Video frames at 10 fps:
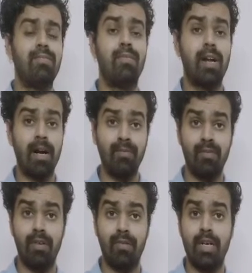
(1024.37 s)
come
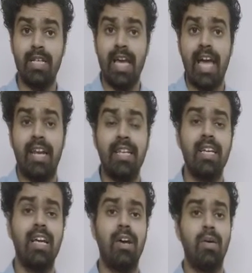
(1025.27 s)
forward and
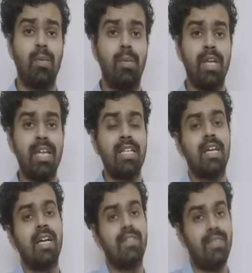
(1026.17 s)
read
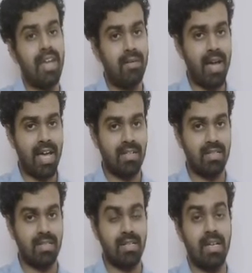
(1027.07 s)
their
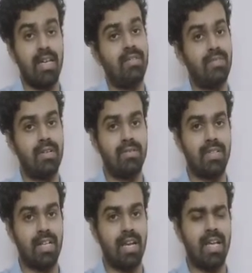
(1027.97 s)
answer in front of the
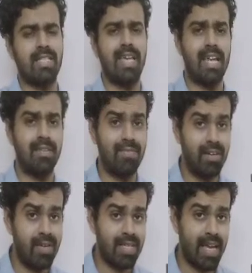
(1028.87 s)
class, and if there
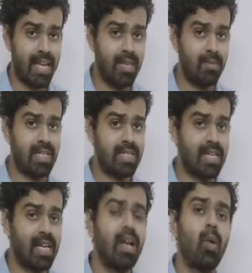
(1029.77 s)
is any mistake,
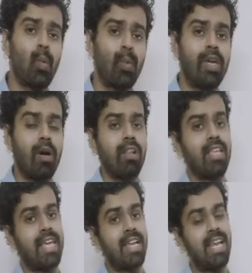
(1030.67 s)
we all
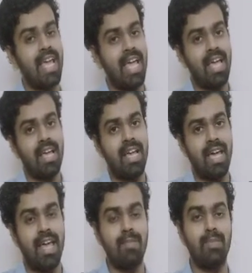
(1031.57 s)
can
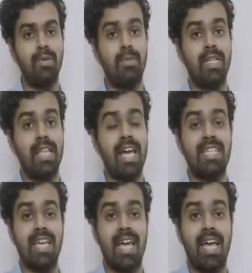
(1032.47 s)
help you with that
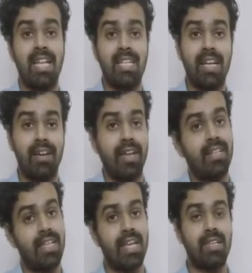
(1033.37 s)
and correct that